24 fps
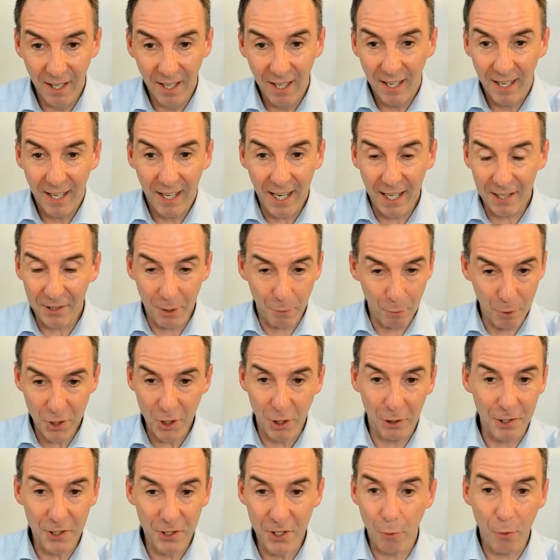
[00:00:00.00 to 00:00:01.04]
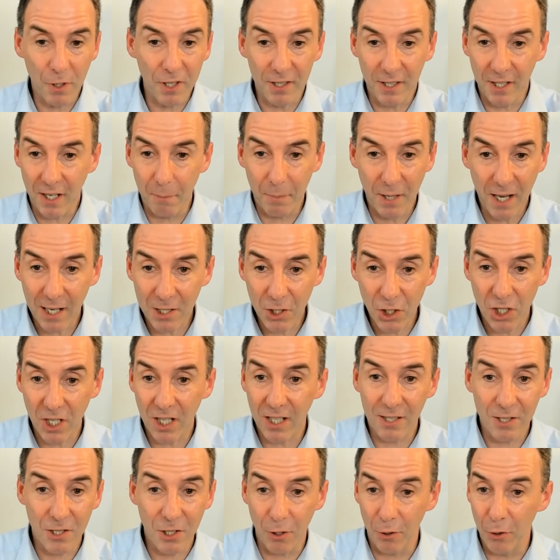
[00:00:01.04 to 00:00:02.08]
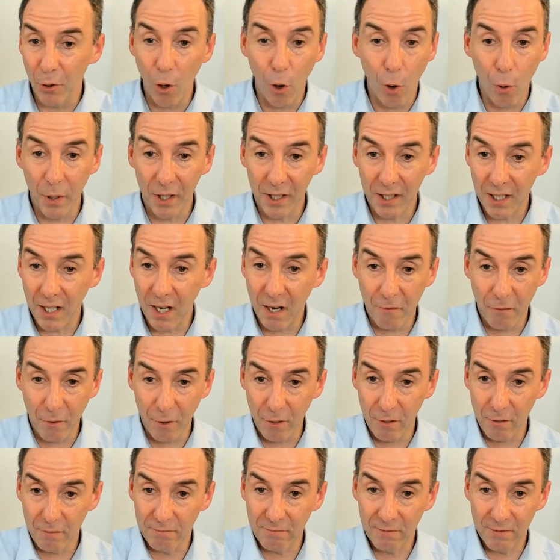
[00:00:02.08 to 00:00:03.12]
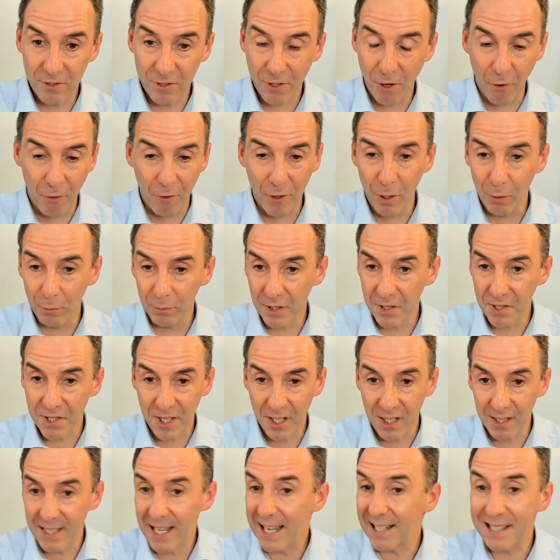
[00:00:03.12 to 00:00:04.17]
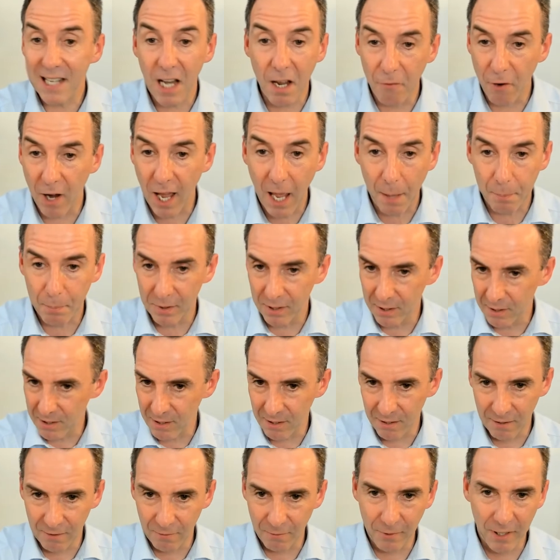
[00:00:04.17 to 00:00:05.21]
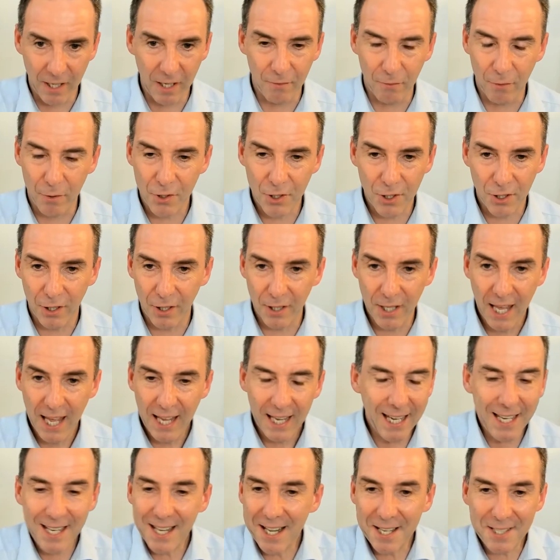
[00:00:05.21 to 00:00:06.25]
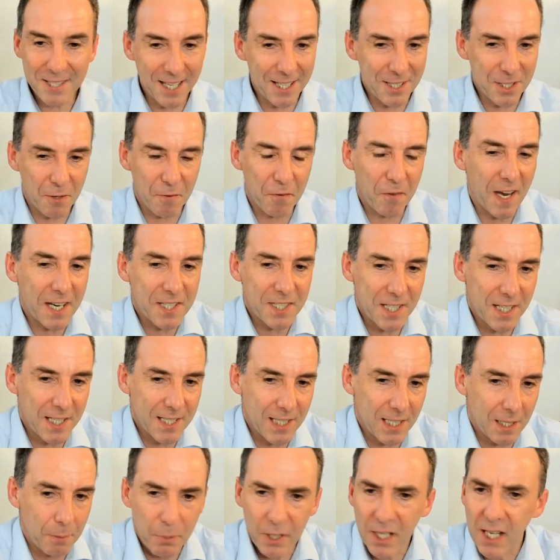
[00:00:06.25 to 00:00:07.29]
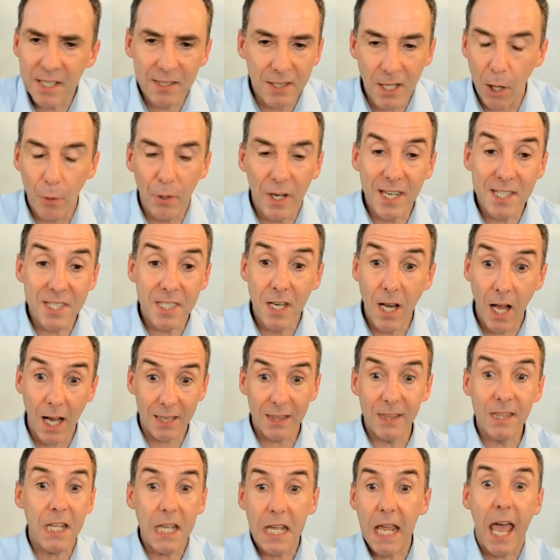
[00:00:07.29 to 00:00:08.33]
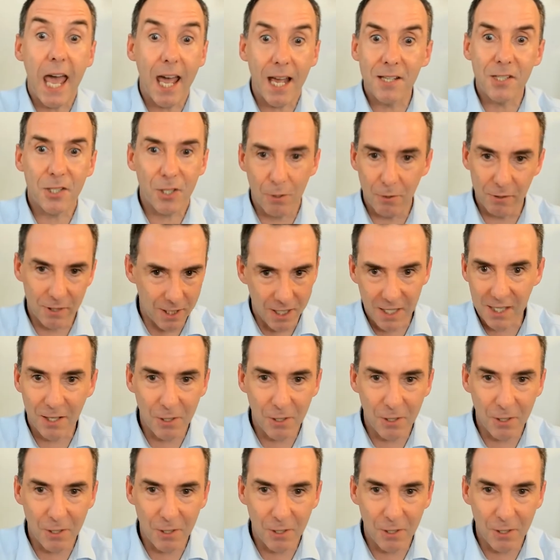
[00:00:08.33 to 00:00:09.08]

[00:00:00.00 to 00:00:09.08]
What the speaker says: and the results are written in a blockchain, so no one can ever turn around and say that never happened or whatever. So it's a fascinating, but it is not the answer to the energy